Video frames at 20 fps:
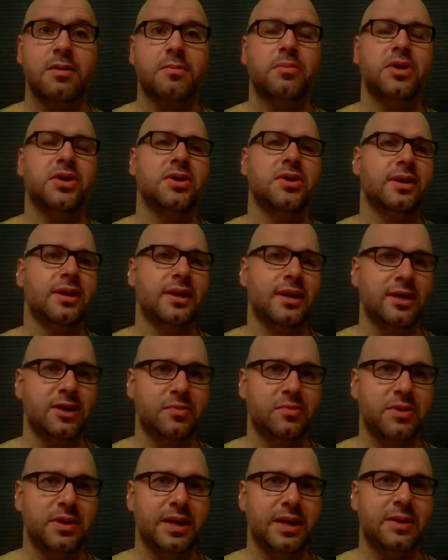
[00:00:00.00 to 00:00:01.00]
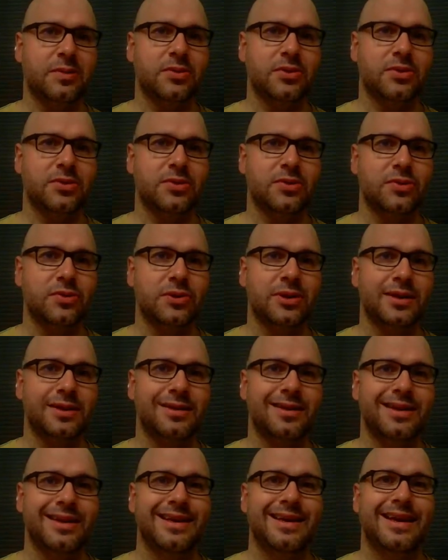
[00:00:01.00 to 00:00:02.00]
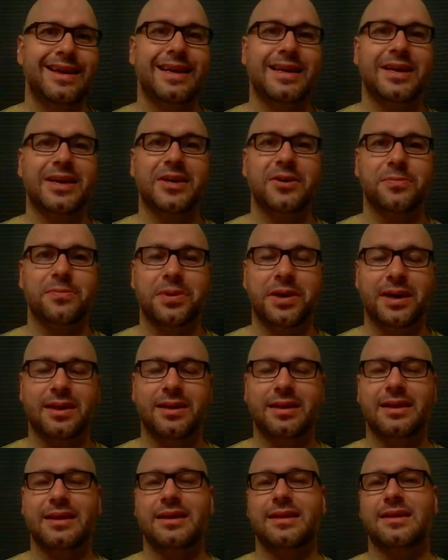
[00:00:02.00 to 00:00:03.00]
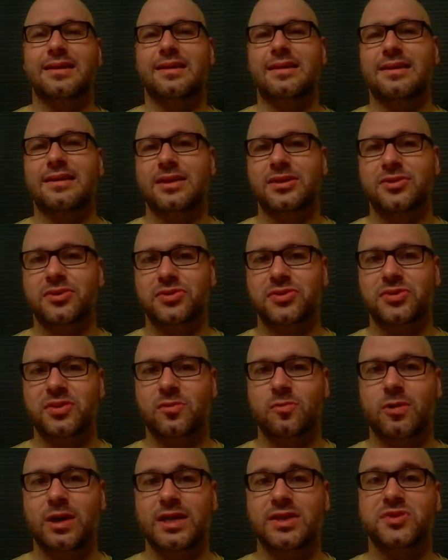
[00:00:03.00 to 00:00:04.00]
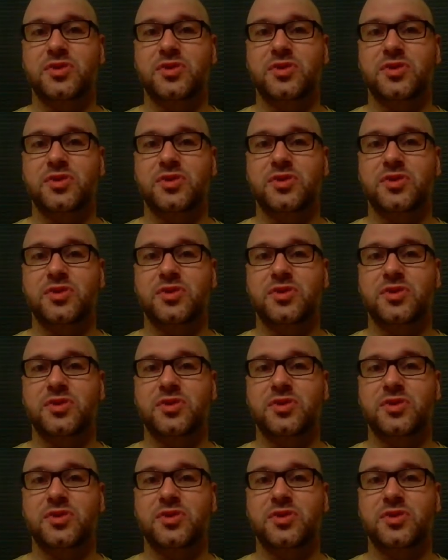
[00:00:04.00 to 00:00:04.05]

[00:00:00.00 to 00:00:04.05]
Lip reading: but you need to be able to do it in a compelling and in an interesting way.